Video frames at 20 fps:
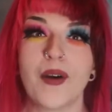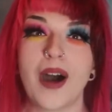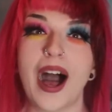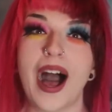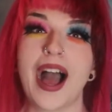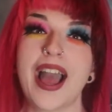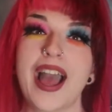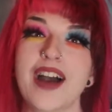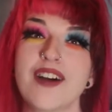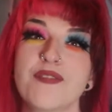
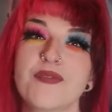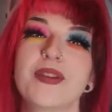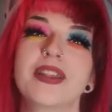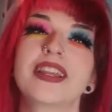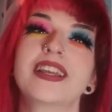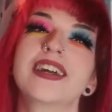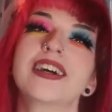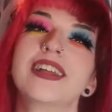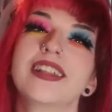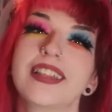I have been
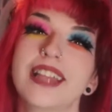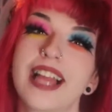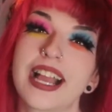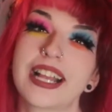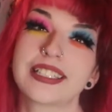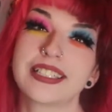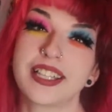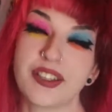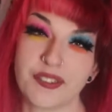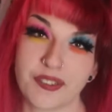
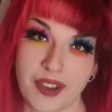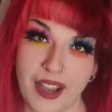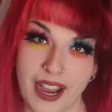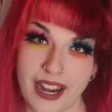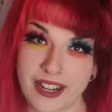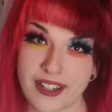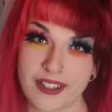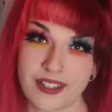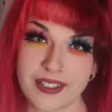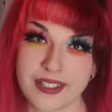collecting
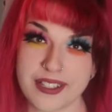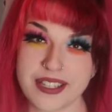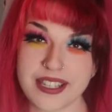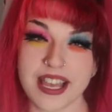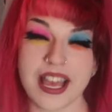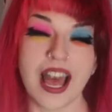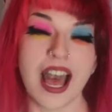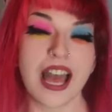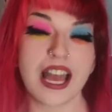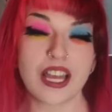vinyls.
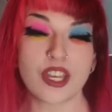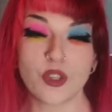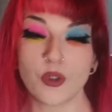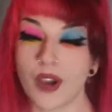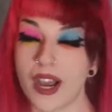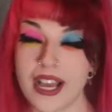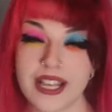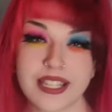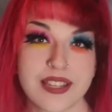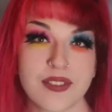You
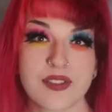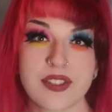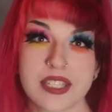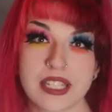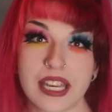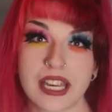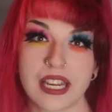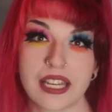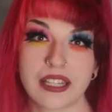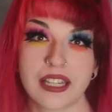guys have
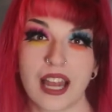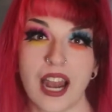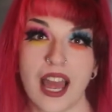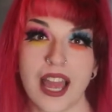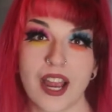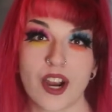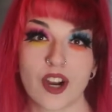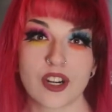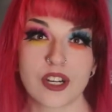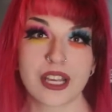seen that
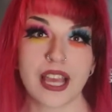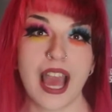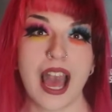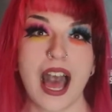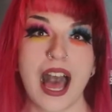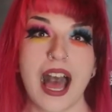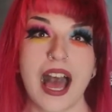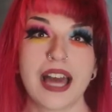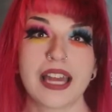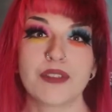I already
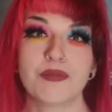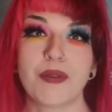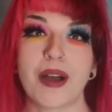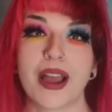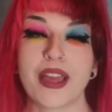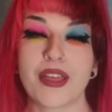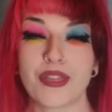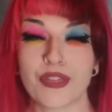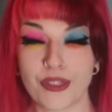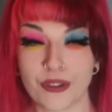had
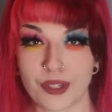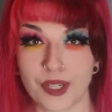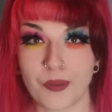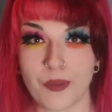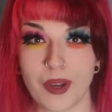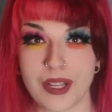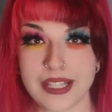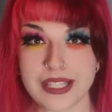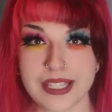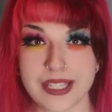my
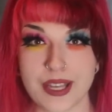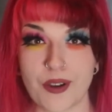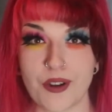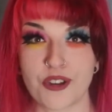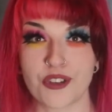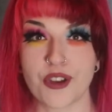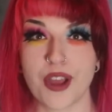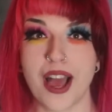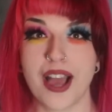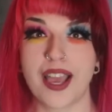31
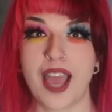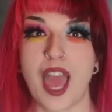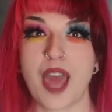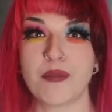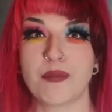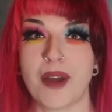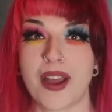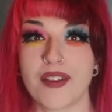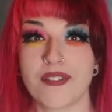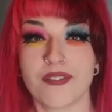soundtrack
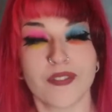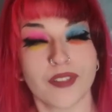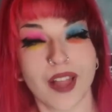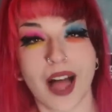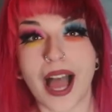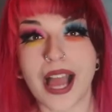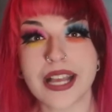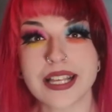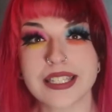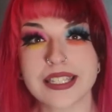and my
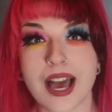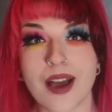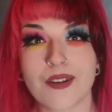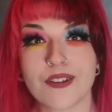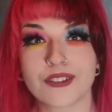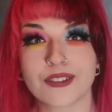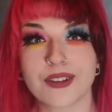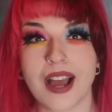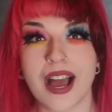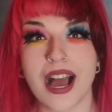Fly
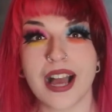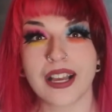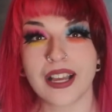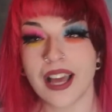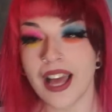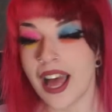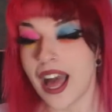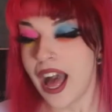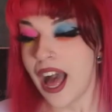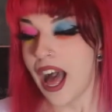soundtrack.
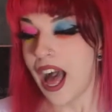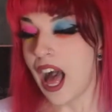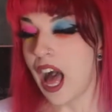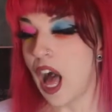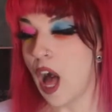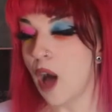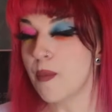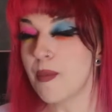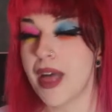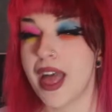
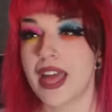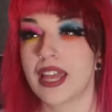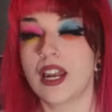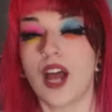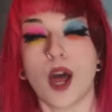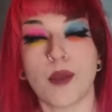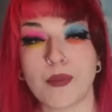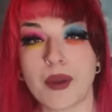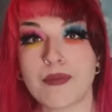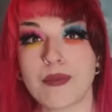And
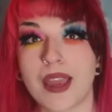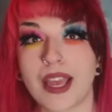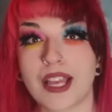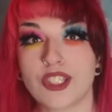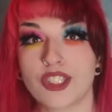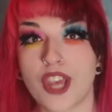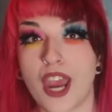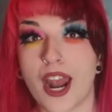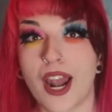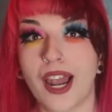on my main
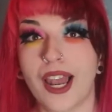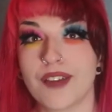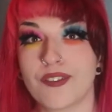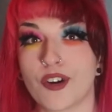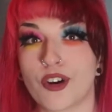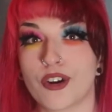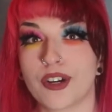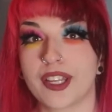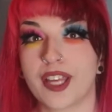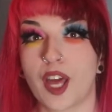channel, I've
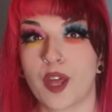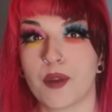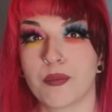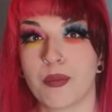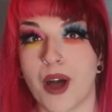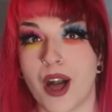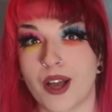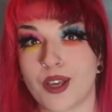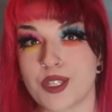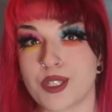already
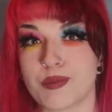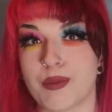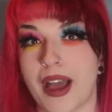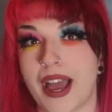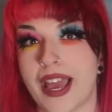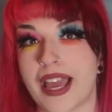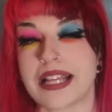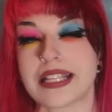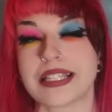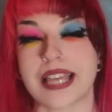unboxed
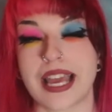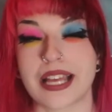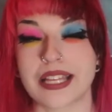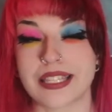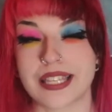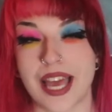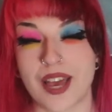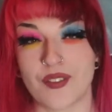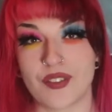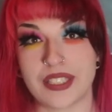my
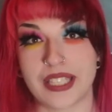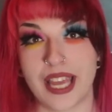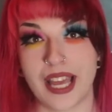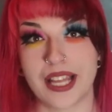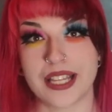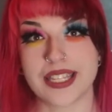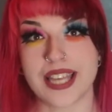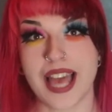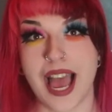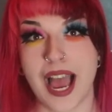Dance Gavin
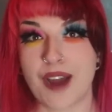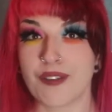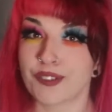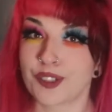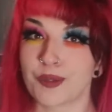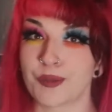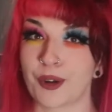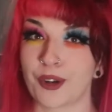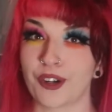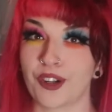Dance
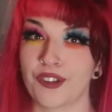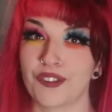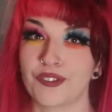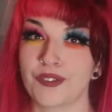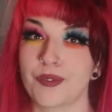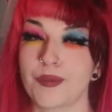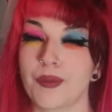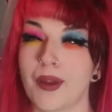Afterburner